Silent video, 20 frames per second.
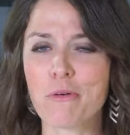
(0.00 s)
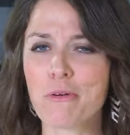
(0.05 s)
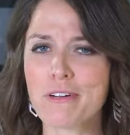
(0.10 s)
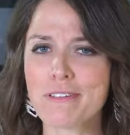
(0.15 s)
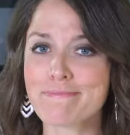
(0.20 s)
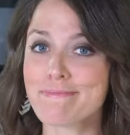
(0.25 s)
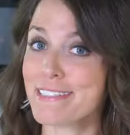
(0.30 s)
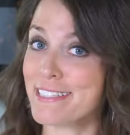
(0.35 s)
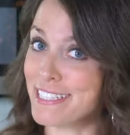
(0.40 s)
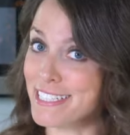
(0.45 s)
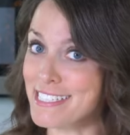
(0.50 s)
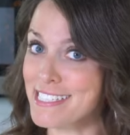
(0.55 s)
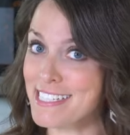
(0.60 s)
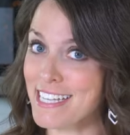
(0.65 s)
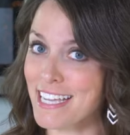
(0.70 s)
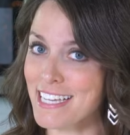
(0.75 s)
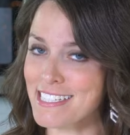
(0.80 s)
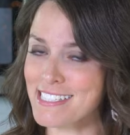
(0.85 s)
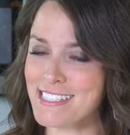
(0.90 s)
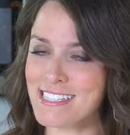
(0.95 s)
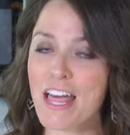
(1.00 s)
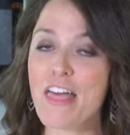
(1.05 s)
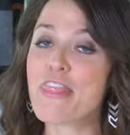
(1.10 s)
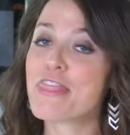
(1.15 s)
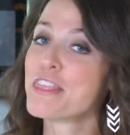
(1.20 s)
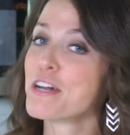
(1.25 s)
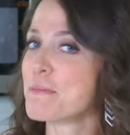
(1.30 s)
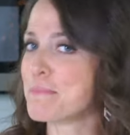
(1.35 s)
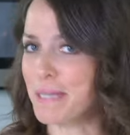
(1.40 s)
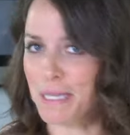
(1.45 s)
or in this case,
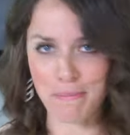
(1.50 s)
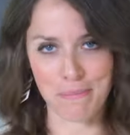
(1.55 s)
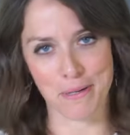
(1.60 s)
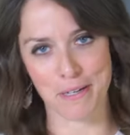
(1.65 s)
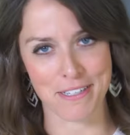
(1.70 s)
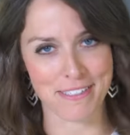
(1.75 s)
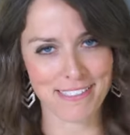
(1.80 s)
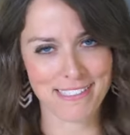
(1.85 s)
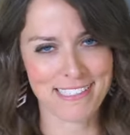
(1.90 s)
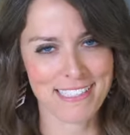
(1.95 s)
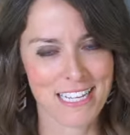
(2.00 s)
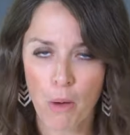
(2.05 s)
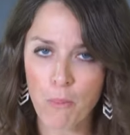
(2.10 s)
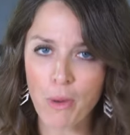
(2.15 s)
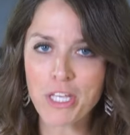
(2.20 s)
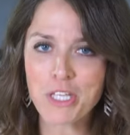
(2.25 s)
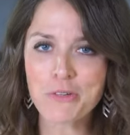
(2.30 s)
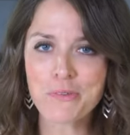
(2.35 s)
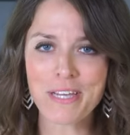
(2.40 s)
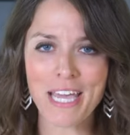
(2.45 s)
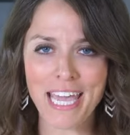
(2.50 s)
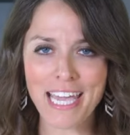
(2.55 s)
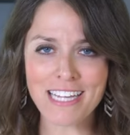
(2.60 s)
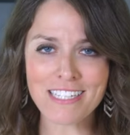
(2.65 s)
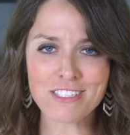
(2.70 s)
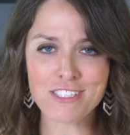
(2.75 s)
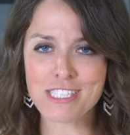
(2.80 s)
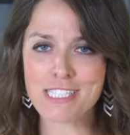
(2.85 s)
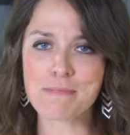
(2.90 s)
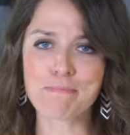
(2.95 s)
the meatballs. While you
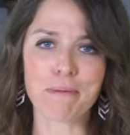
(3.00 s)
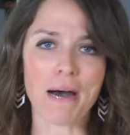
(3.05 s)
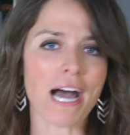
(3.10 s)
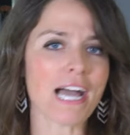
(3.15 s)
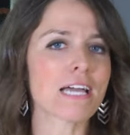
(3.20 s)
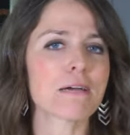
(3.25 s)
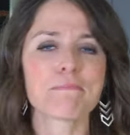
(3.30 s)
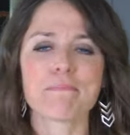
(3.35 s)
can just buy